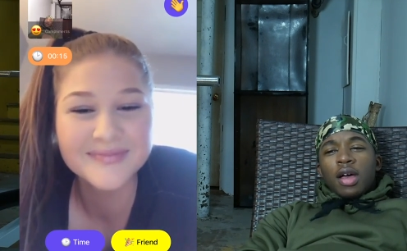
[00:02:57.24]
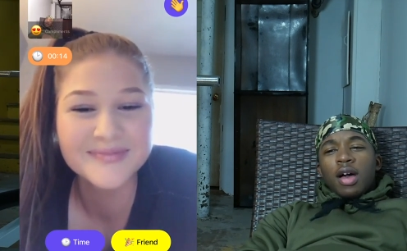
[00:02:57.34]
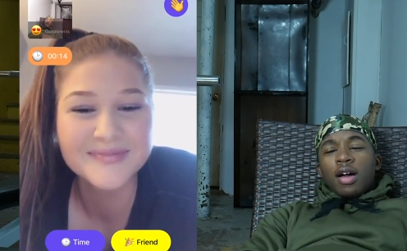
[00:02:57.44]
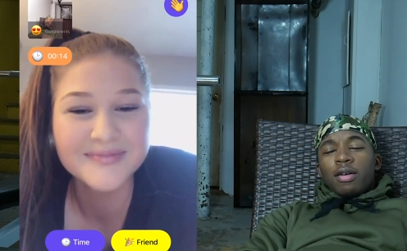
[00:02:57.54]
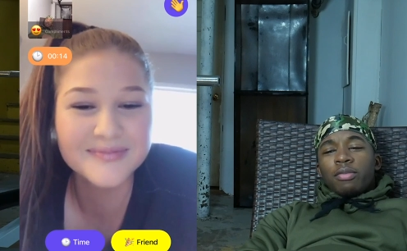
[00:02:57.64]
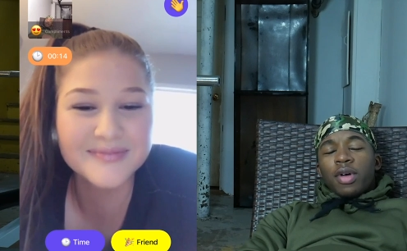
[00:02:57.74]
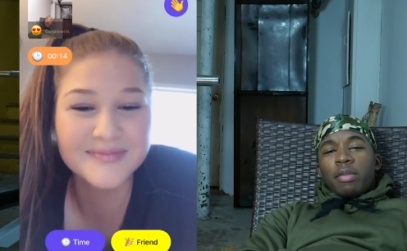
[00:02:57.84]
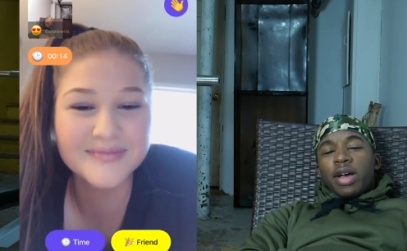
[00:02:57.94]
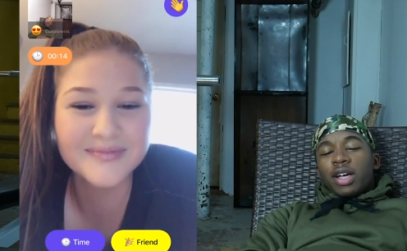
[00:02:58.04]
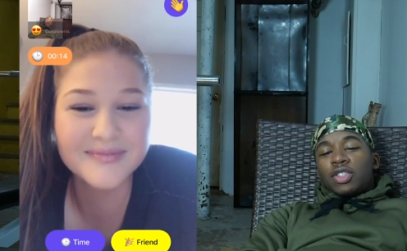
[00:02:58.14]
Speaker 1: Um,
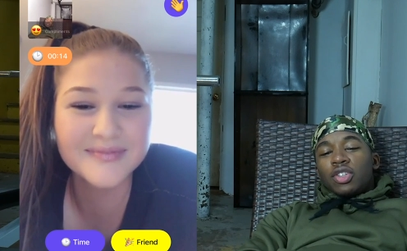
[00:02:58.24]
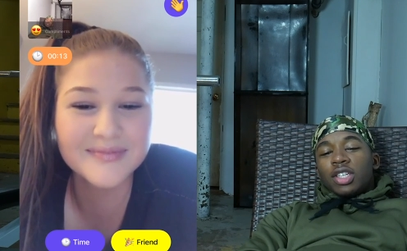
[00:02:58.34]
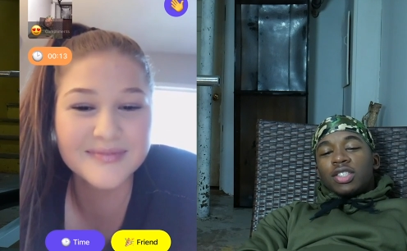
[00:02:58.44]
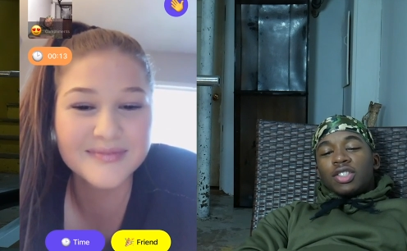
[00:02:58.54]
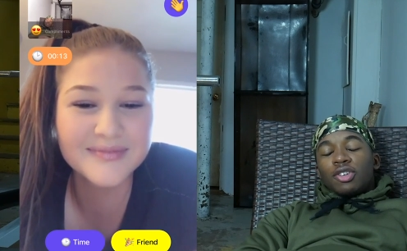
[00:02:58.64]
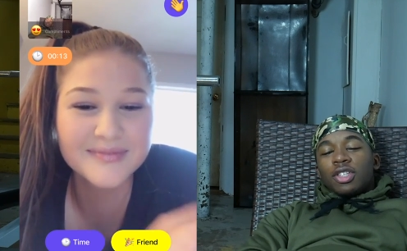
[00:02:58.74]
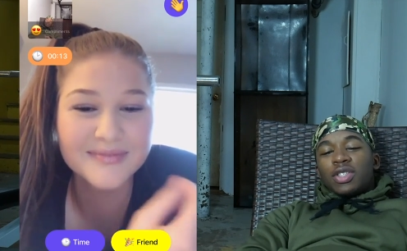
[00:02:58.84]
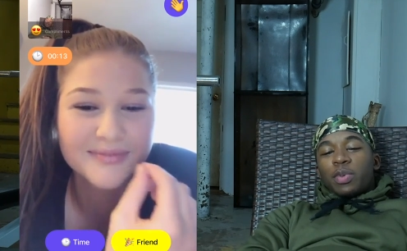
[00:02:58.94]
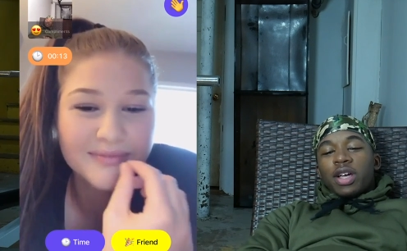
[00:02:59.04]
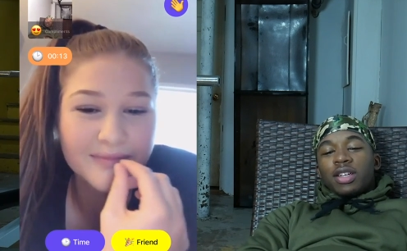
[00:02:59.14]
I'm gonna ask you this, no
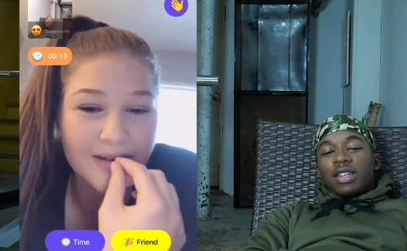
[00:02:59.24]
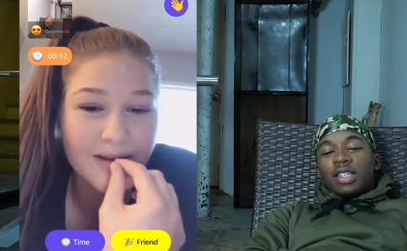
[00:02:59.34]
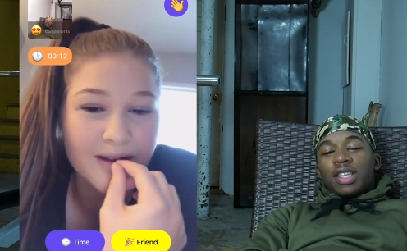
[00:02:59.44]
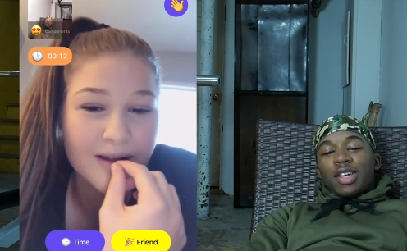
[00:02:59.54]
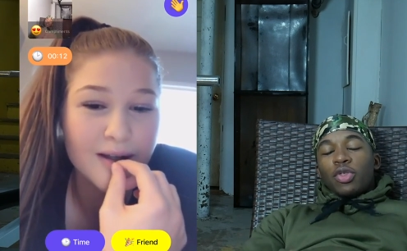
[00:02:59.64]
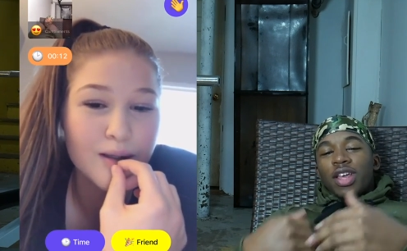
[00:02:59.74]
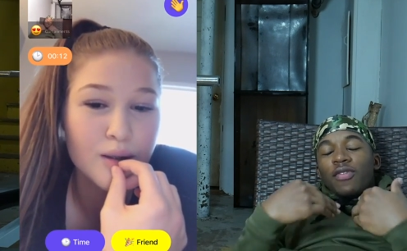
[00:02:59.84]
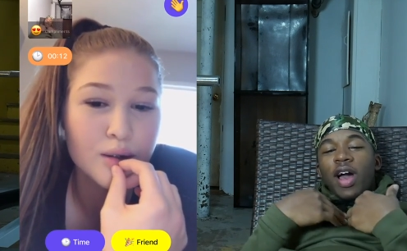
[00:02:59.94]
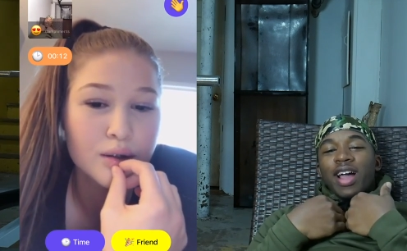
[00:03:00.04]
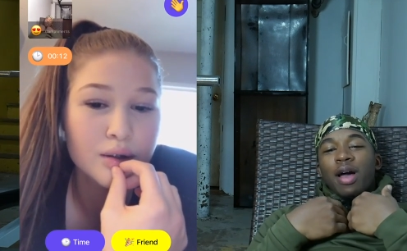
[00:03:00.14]
disrespect, nothing like that. You think
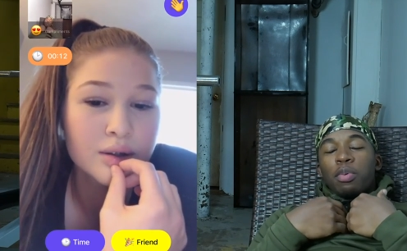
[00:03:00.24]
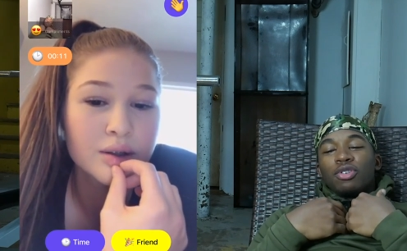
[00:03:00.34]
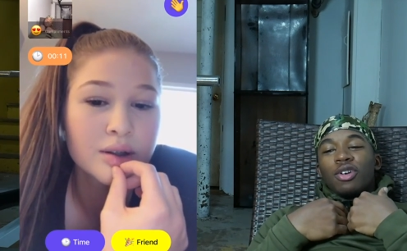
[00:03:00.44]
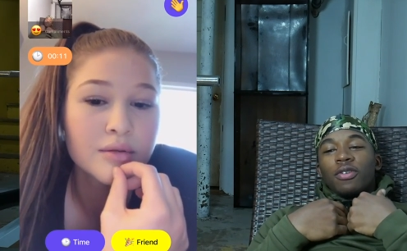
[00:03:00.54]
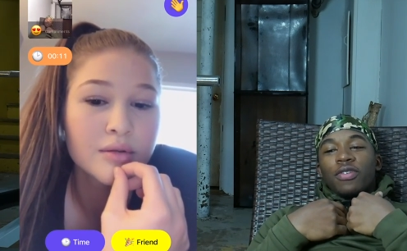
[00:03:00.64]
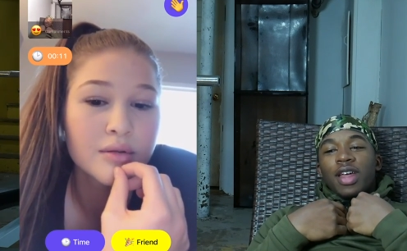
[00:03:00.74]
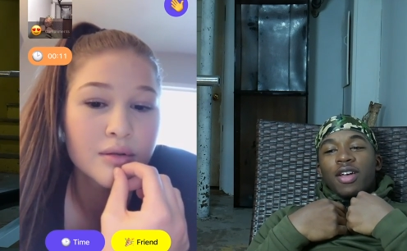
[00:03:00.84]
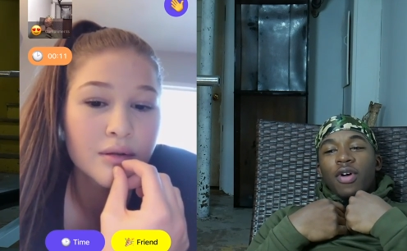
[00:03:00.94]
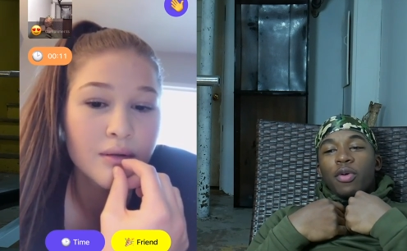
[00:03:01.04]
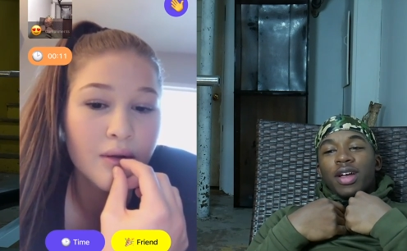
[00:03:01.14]
if I got pulled over for
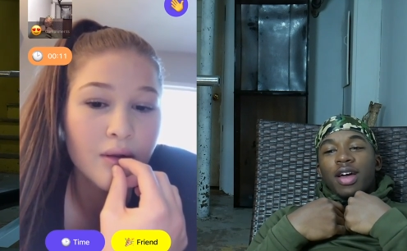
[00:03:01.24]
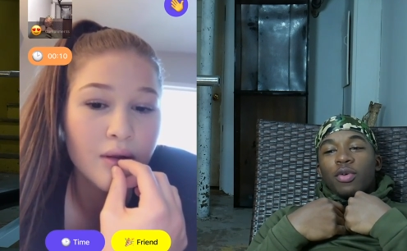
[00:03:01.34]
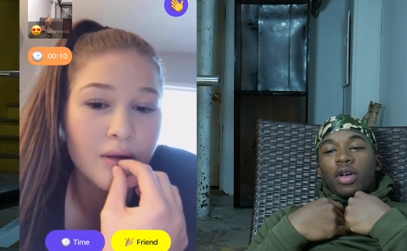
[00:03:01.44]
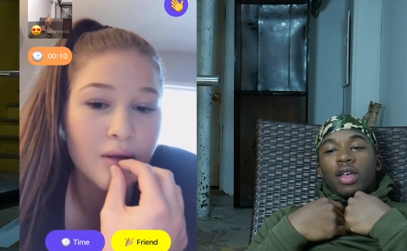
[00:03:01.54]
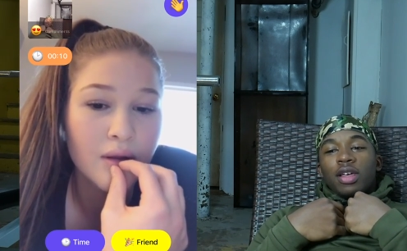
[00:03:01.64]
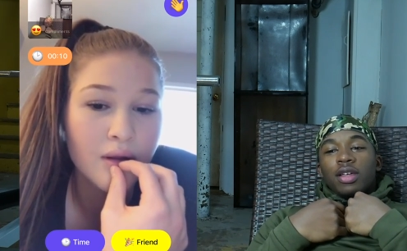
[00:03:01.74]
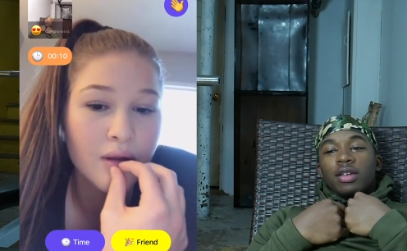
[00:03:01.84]
that, if I would have got away?